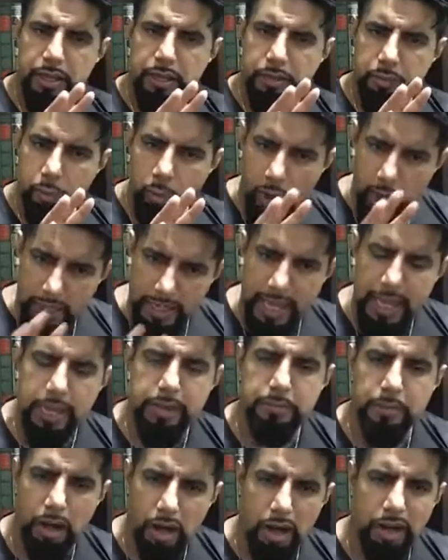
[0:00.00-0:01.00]
What
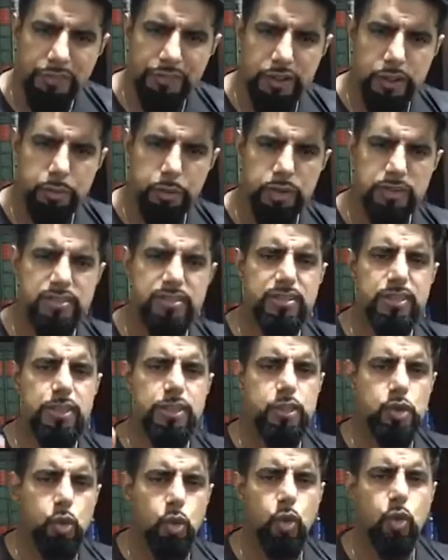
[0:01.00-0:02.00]
came afterwards
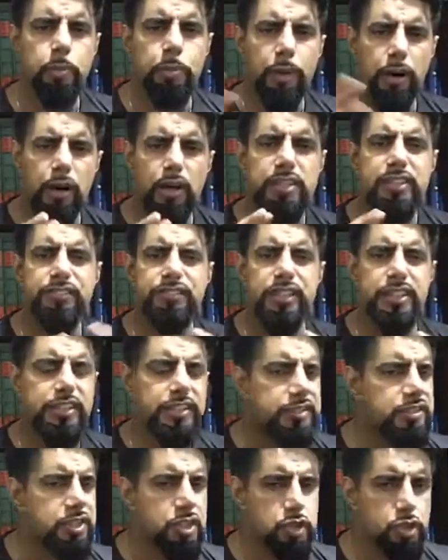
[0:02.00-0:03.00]
is all part of an
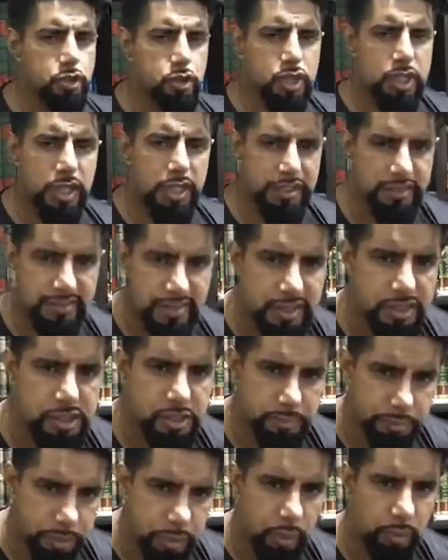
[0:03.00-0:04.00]

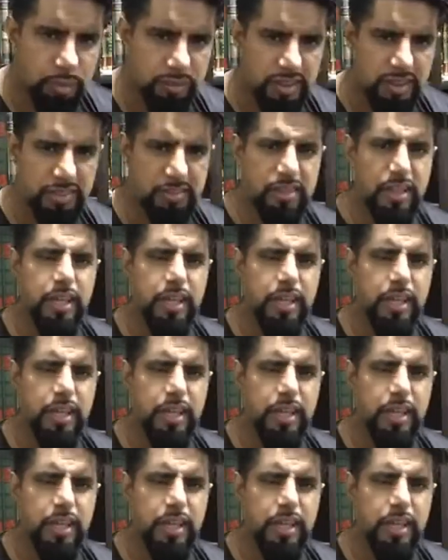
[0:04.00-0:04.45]
institutionalization process.